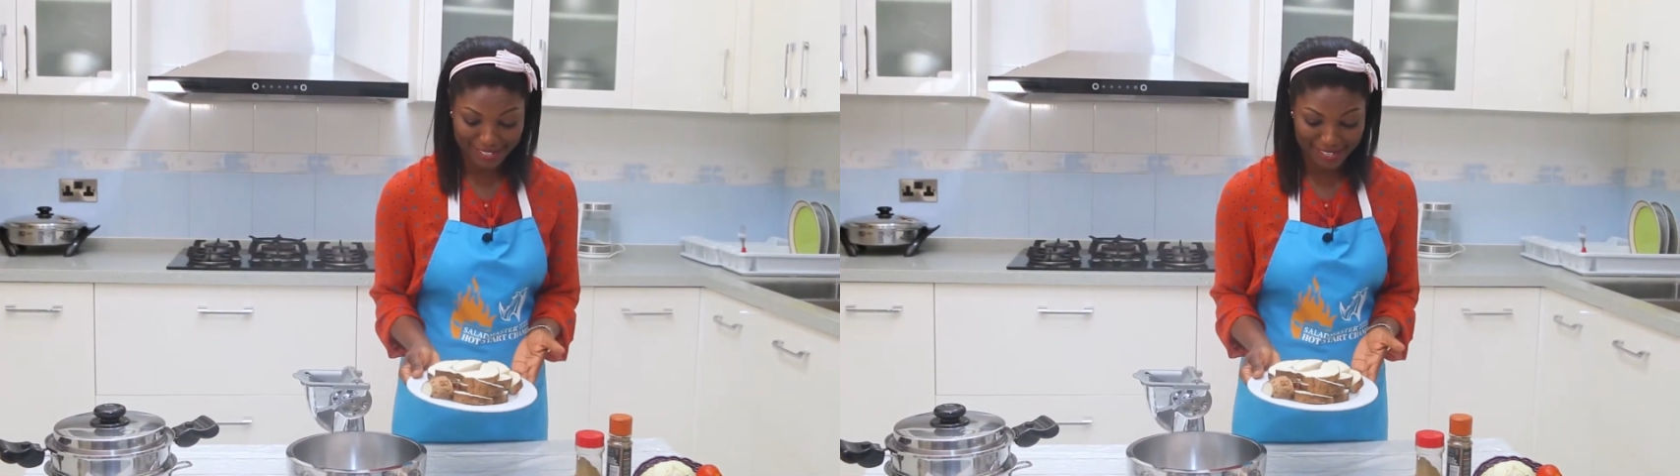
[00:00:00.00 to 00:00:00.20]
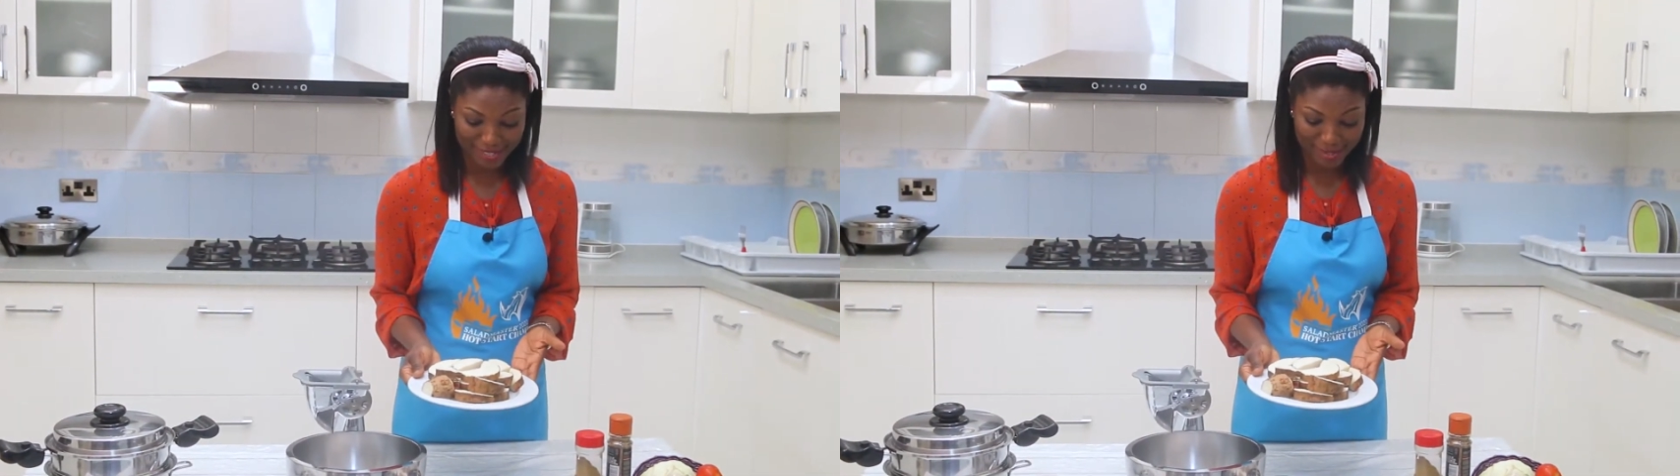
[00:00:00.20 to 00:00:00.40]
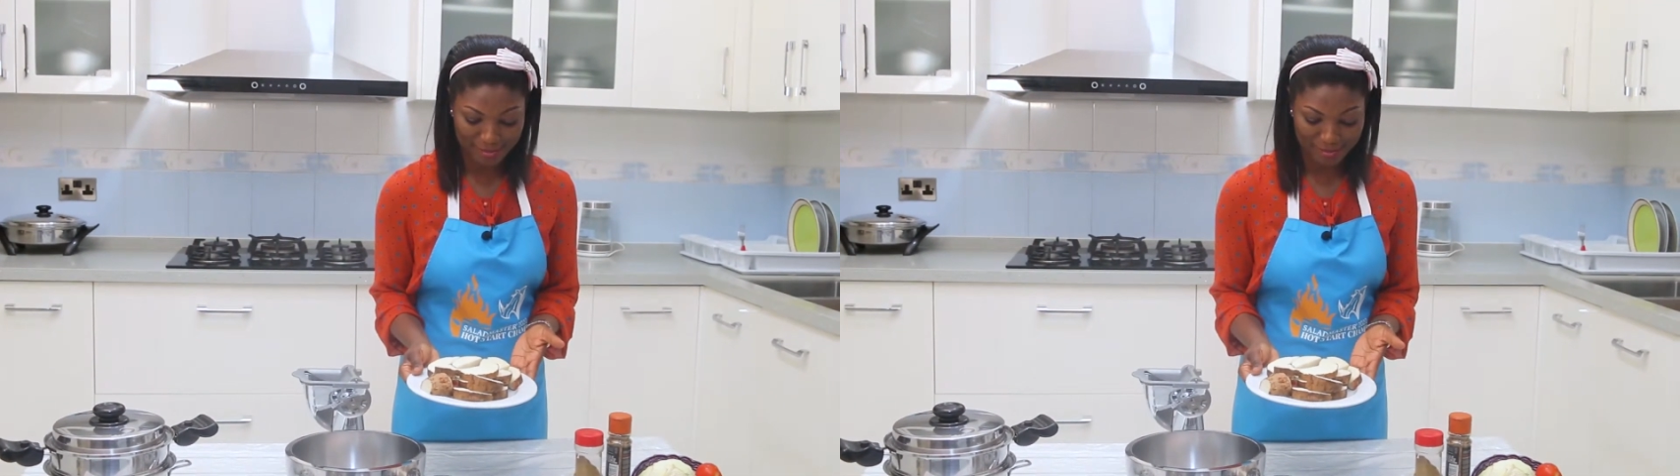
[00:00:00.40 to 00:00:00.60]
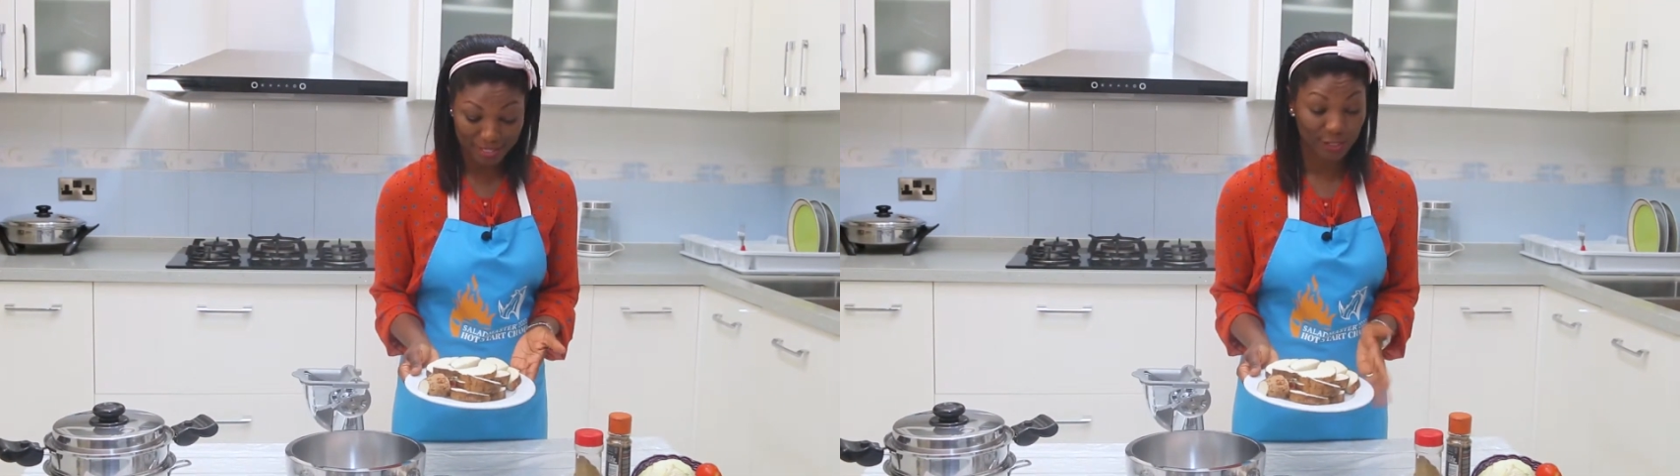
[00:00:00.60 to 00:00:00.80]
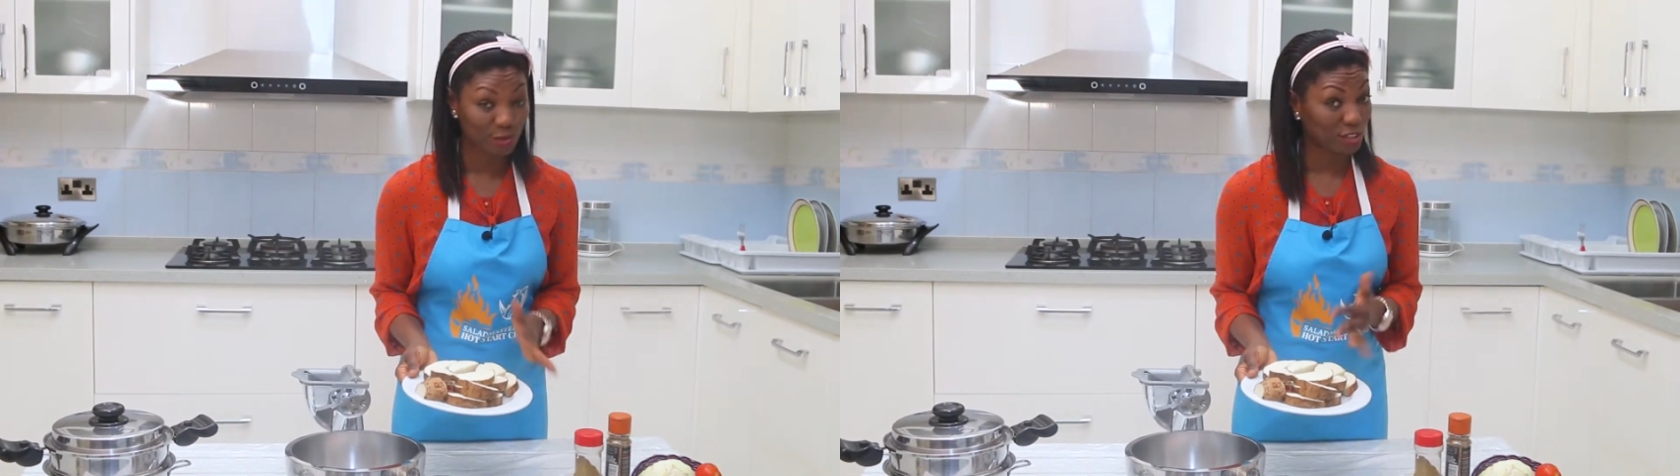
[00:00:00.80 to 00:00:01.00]

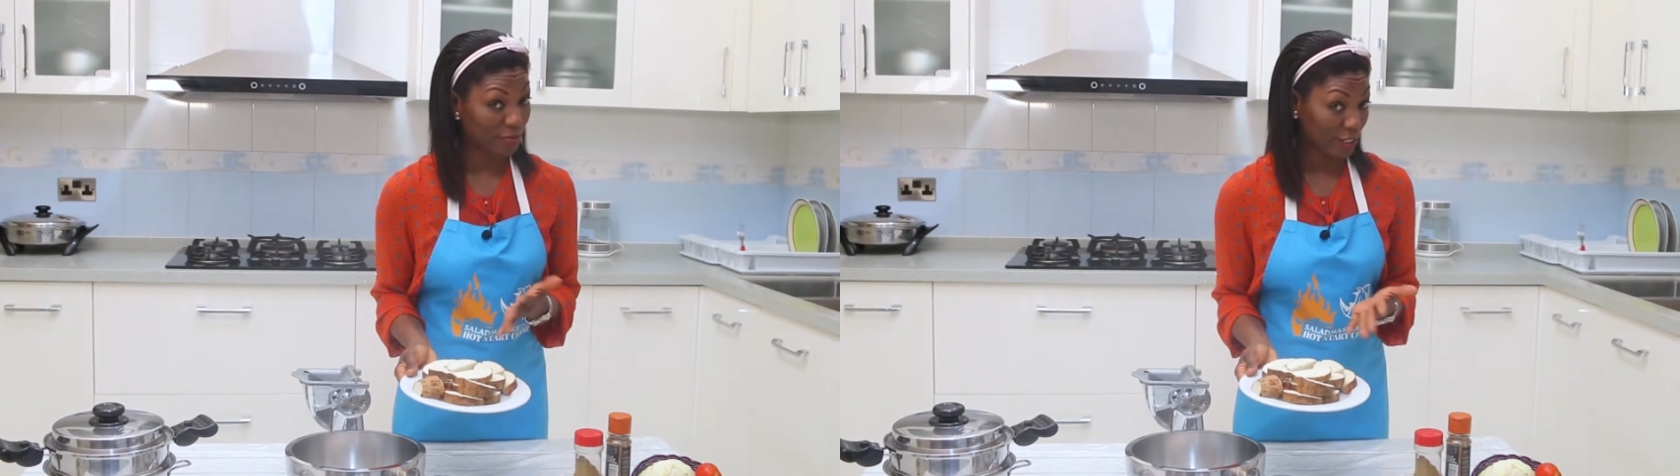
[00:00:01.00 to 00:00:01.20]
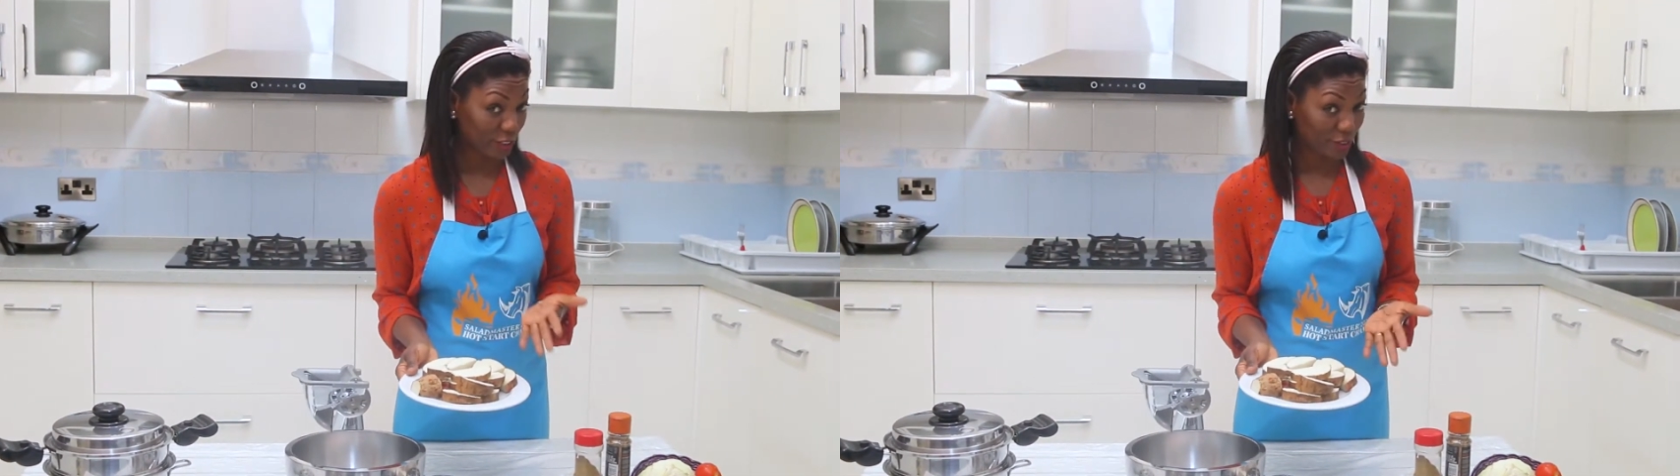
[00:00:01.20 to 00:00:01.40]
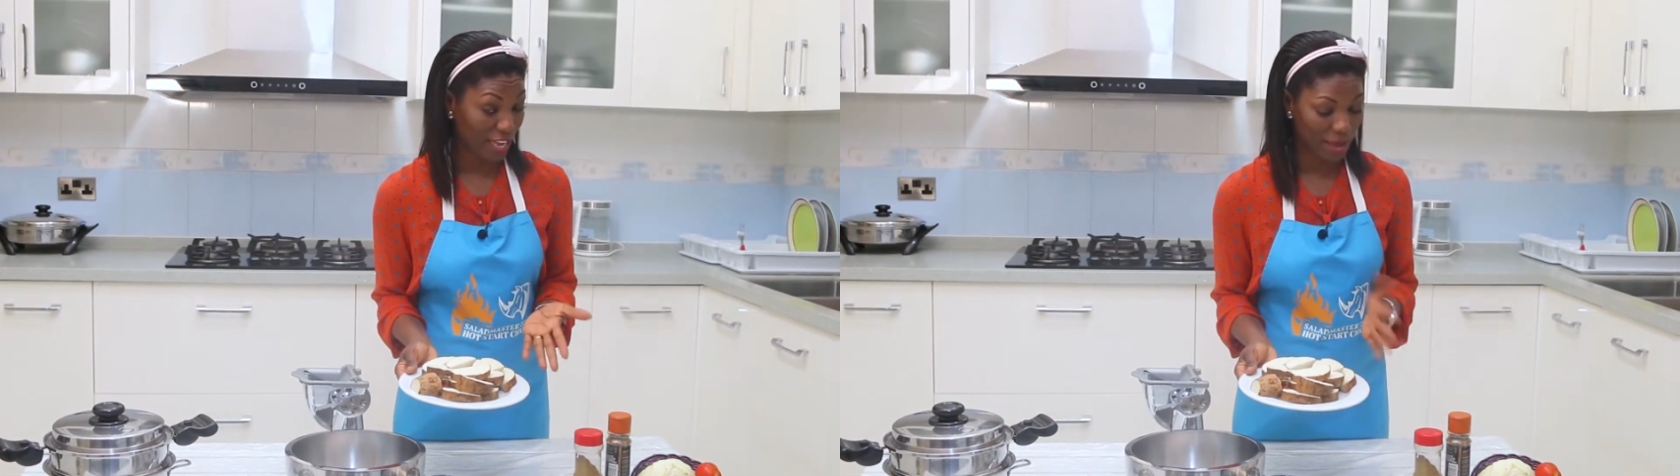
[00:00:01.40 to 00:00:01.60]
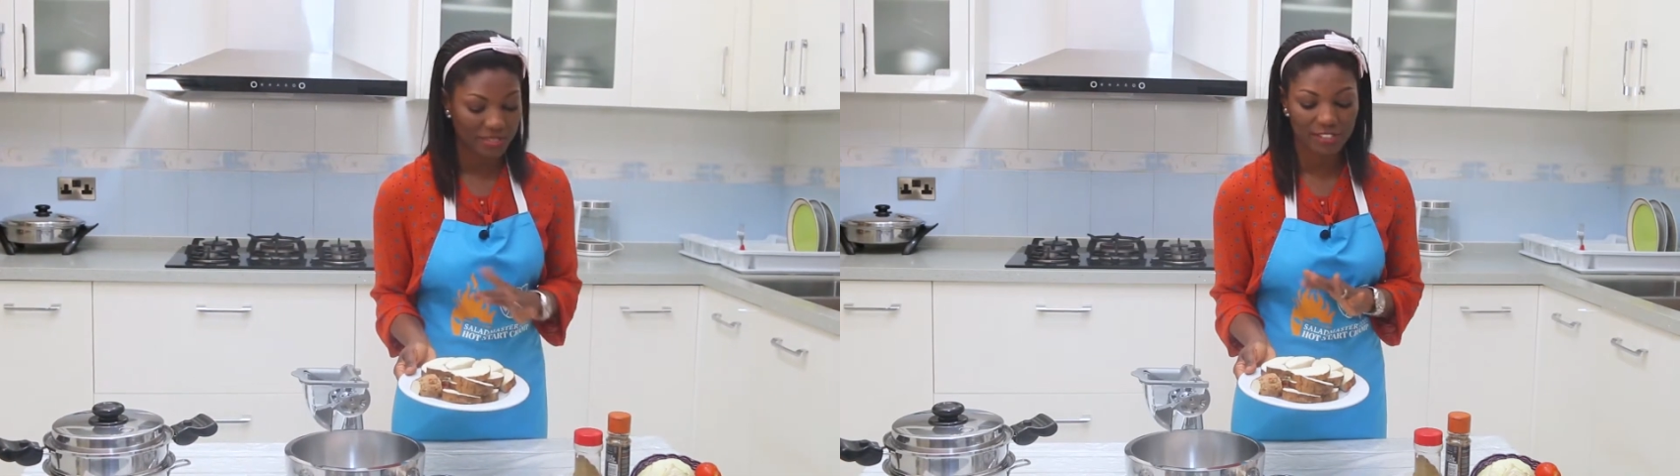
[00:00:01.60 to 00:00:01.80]
It's no special yam,